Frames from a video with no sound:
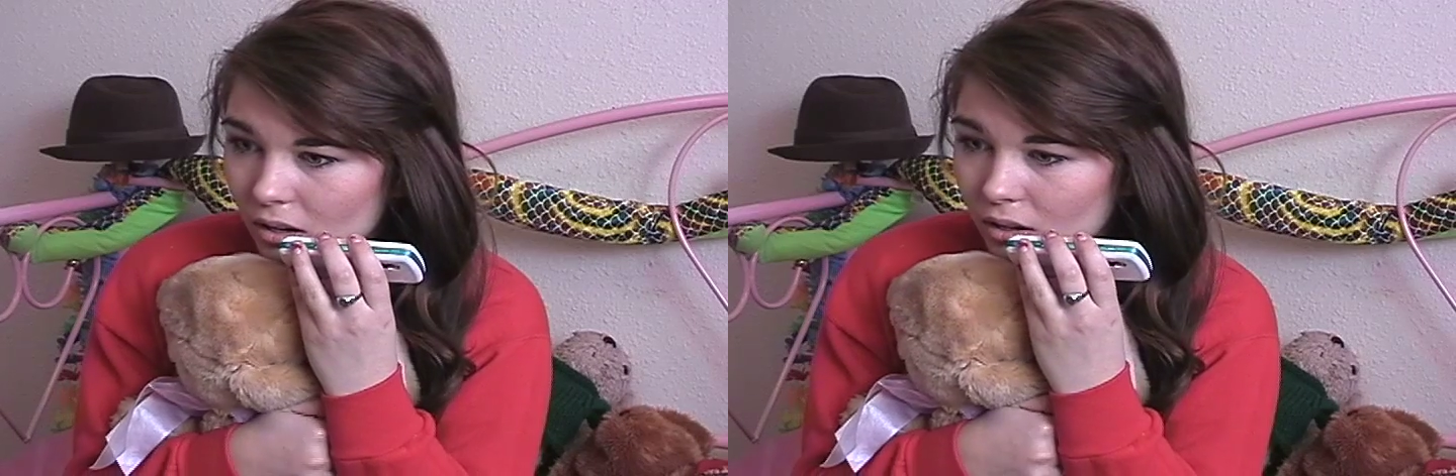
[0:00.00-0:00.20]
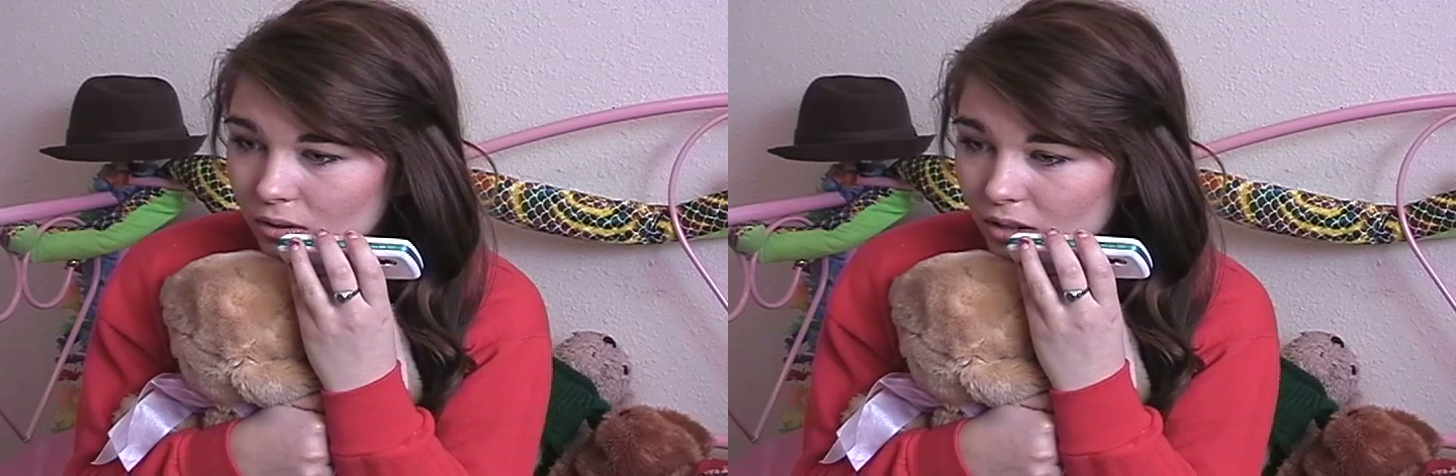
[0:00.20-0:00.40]

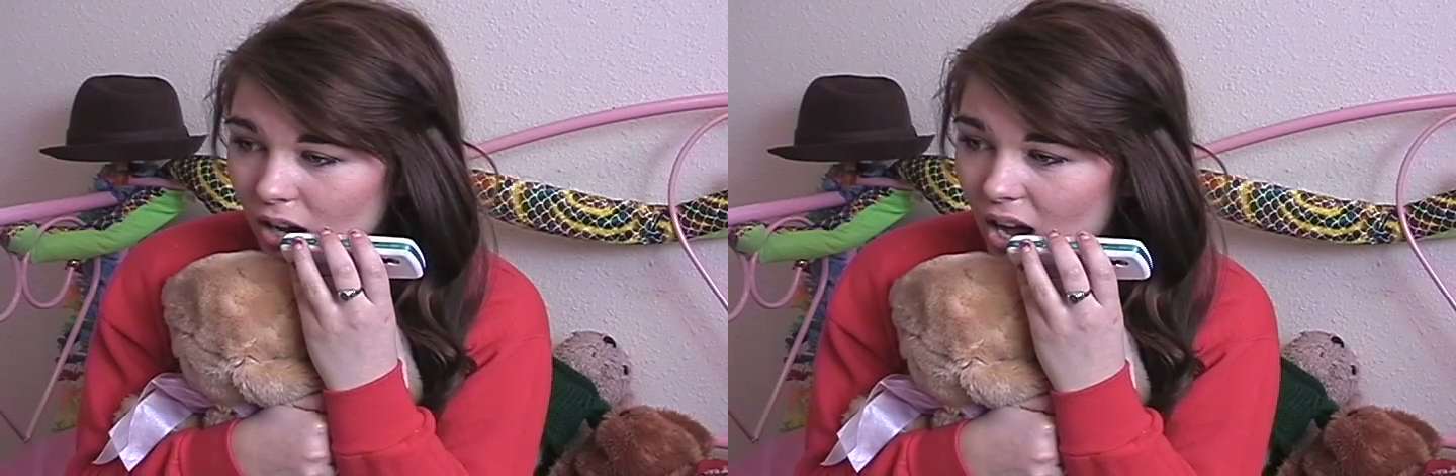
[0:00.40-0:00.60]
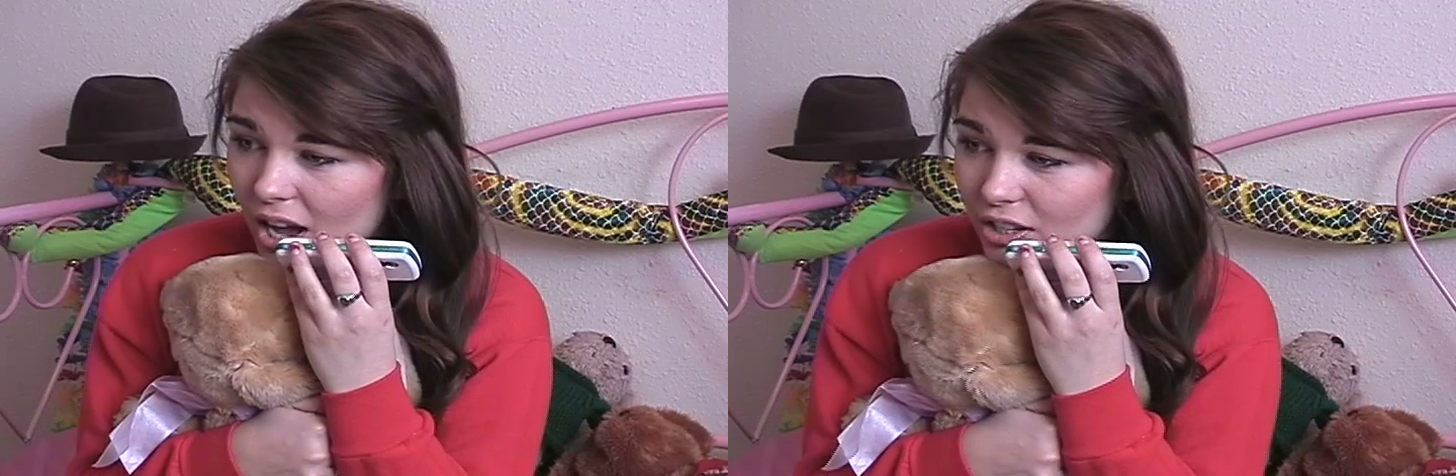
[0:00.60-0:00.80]
Oh
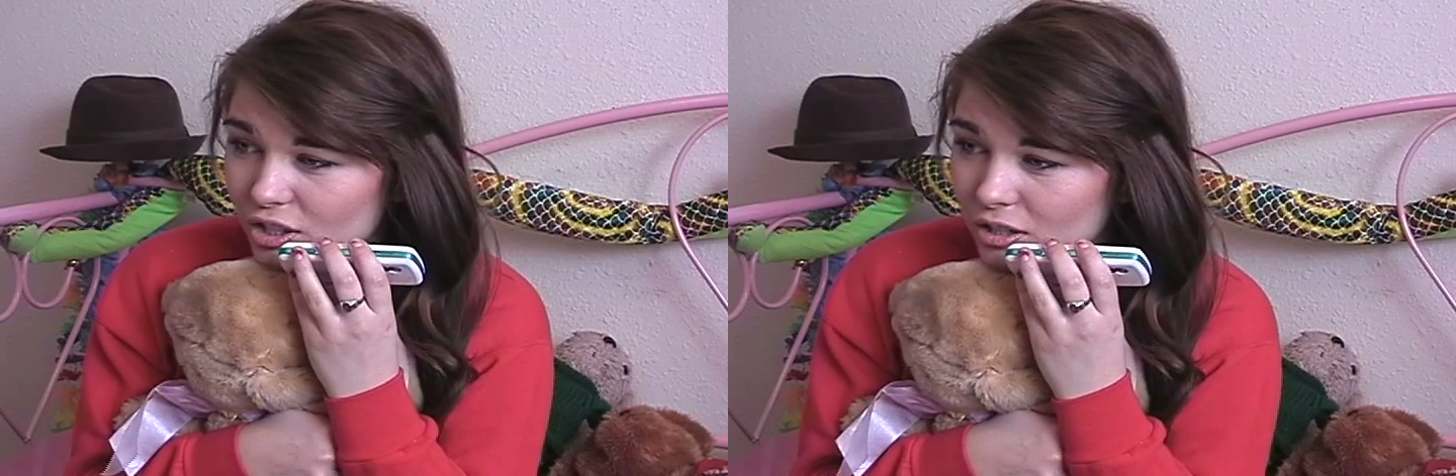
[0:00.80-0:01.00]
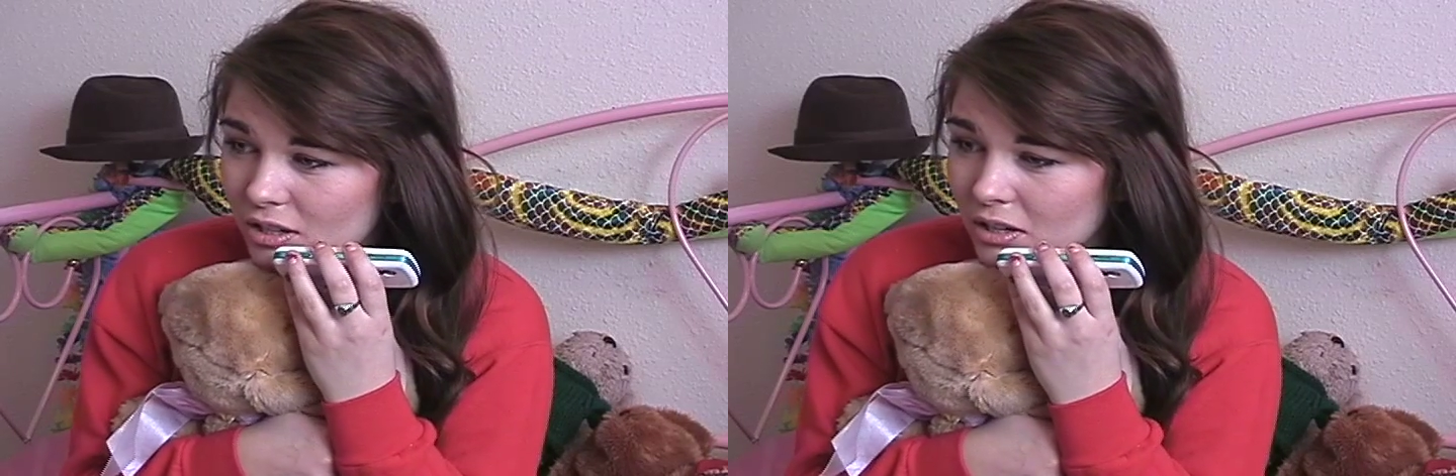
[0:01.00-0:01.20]

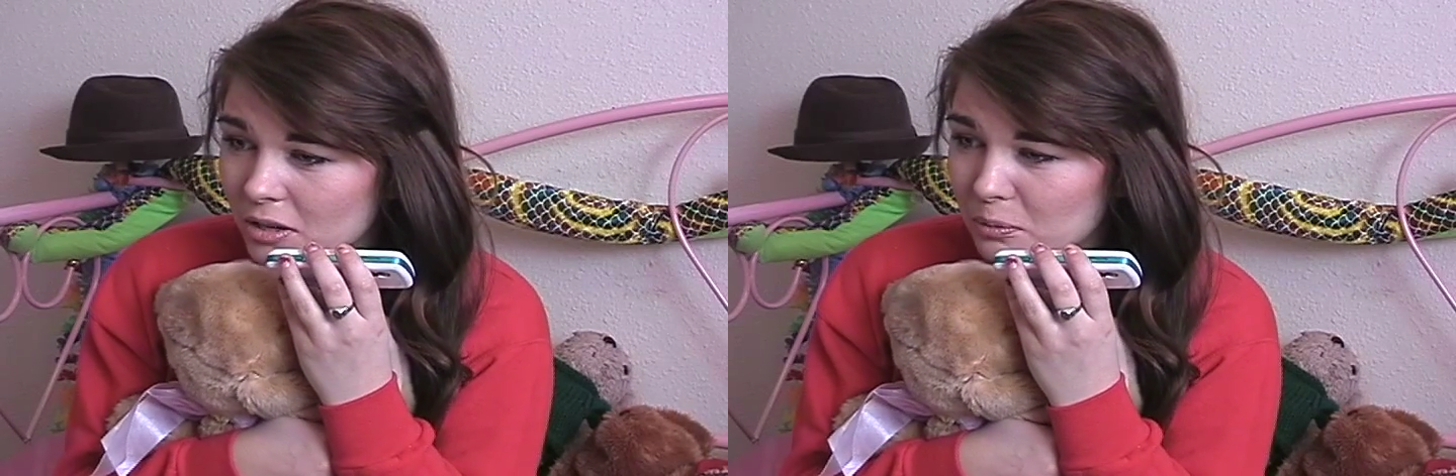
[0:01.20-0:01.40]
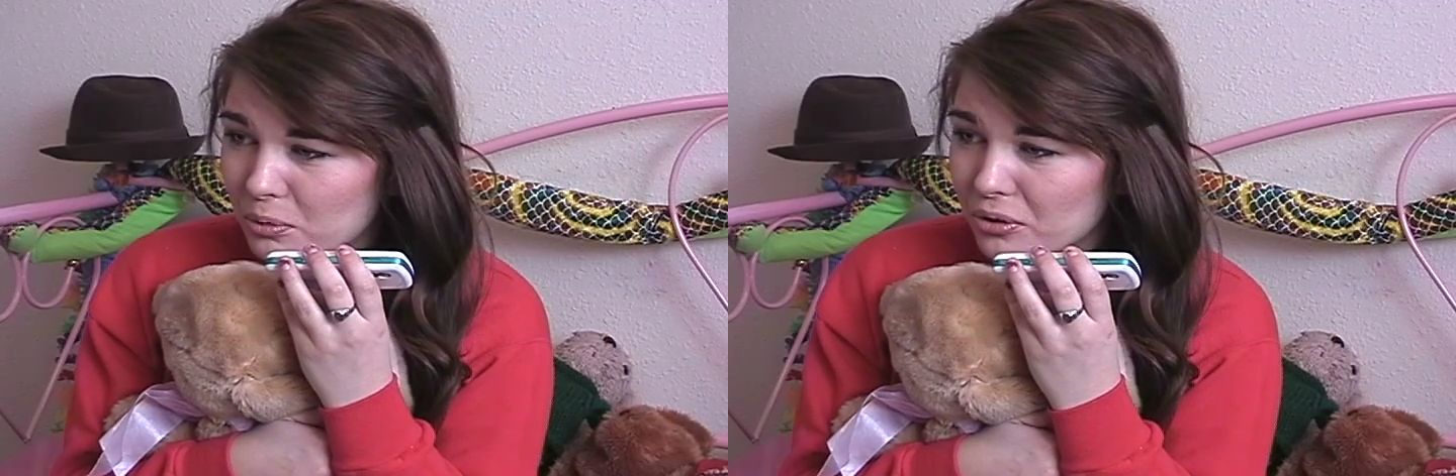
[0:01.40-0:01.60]
gosh,
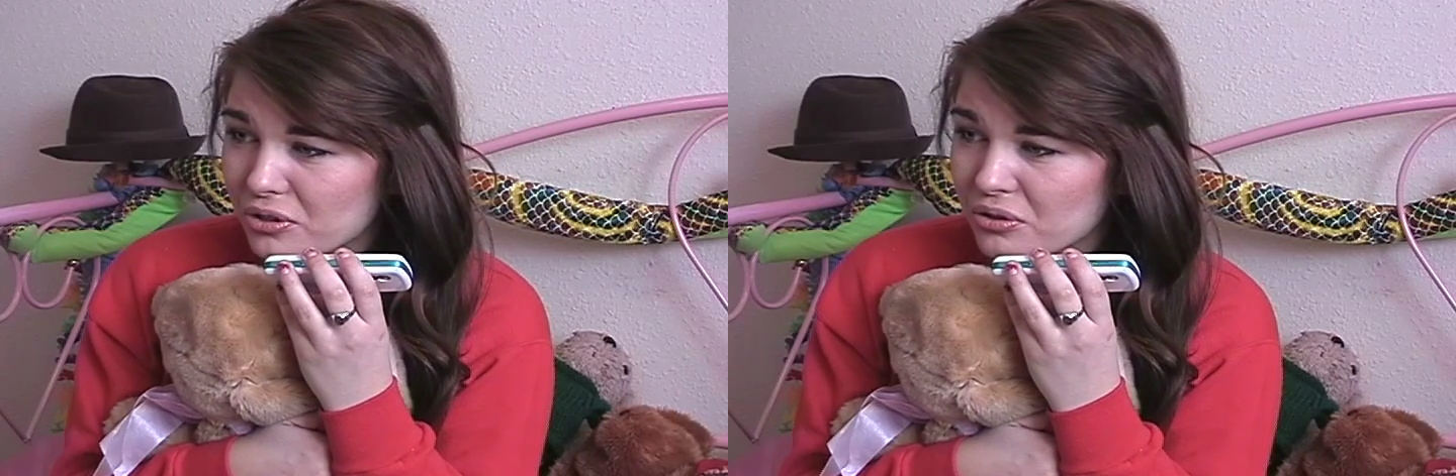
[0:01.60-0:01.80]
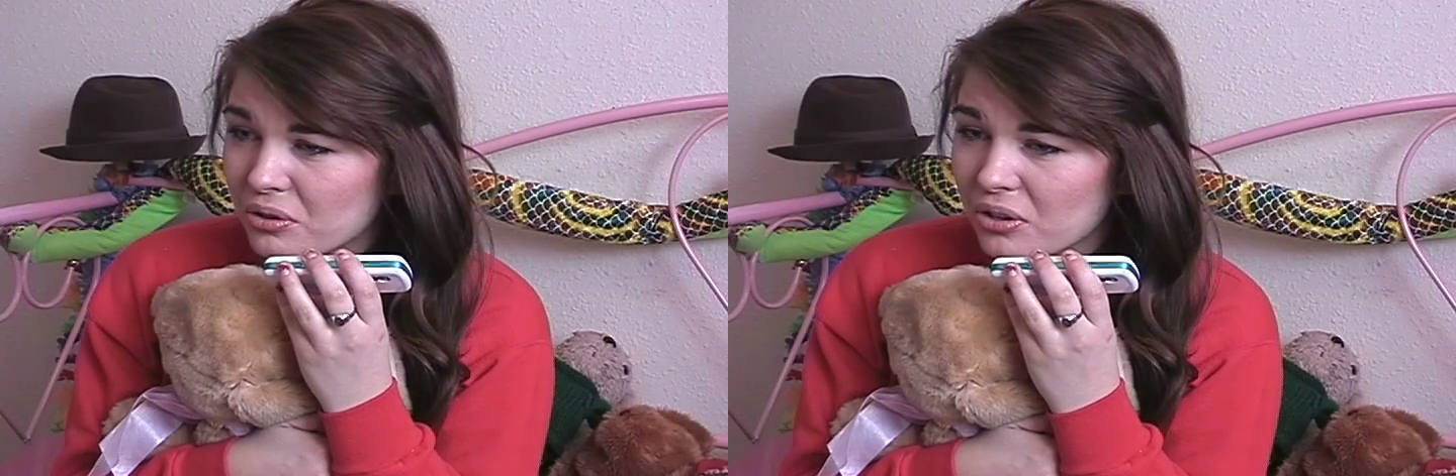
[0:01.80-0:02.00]
poor
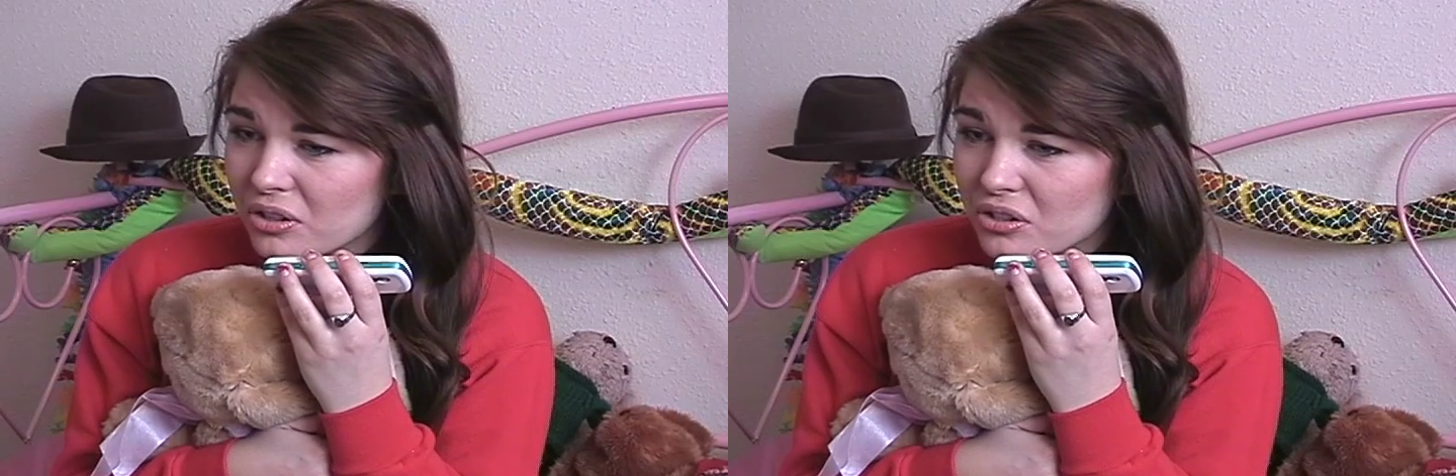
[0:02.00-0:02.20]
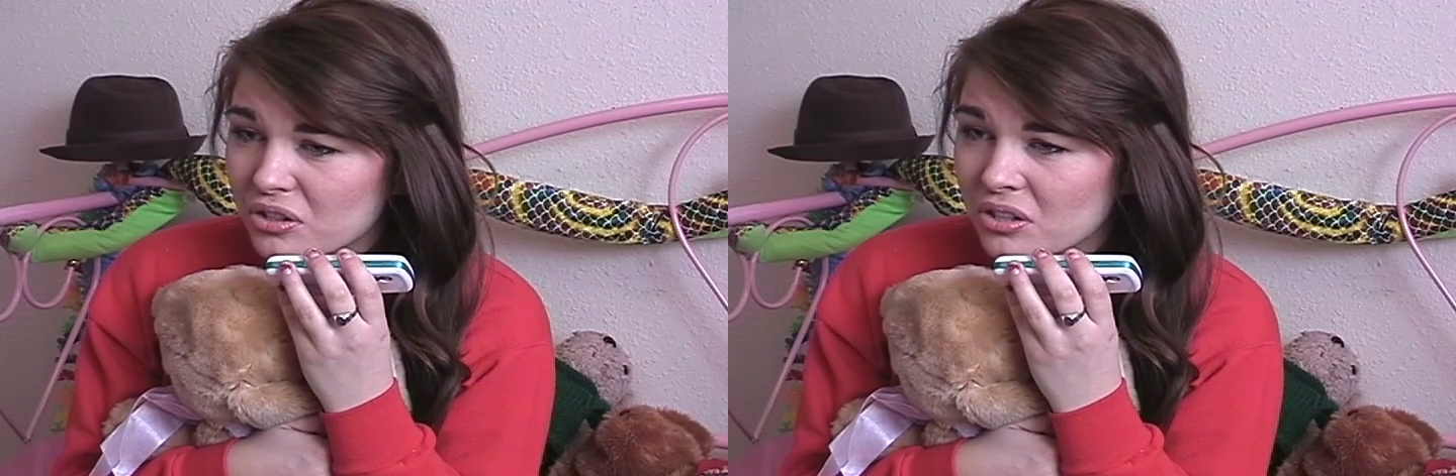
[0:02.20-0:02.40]

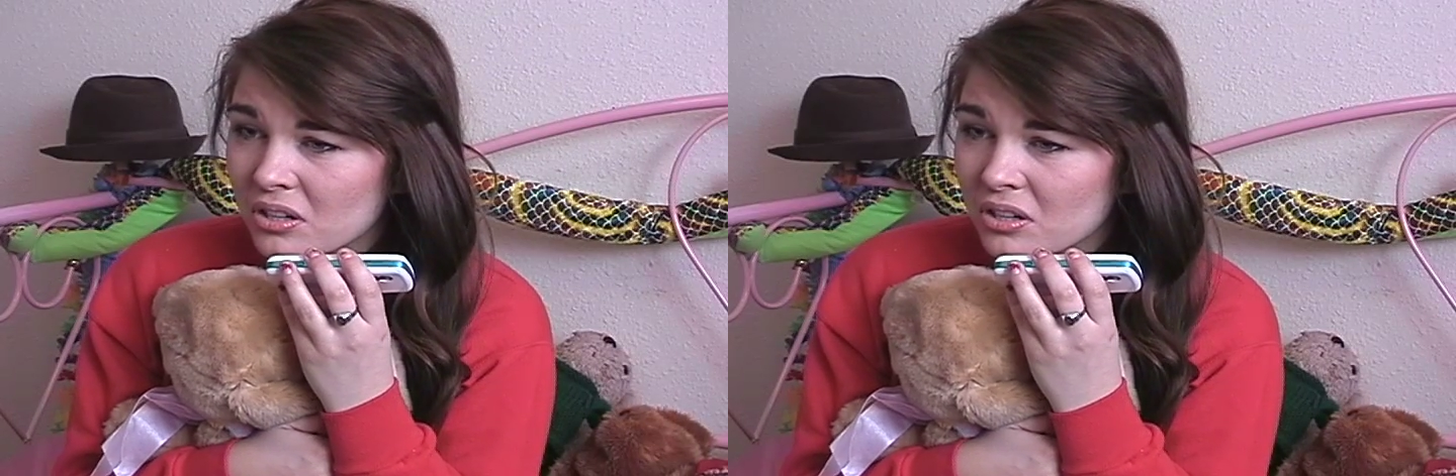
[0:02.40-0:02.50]
George.